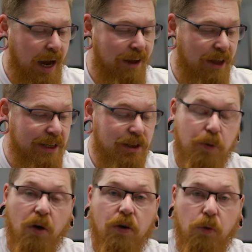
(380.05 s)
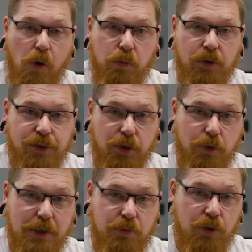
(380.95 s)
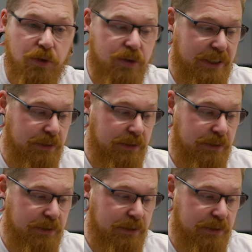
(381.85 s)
And then tomorrow what we'll do is we'll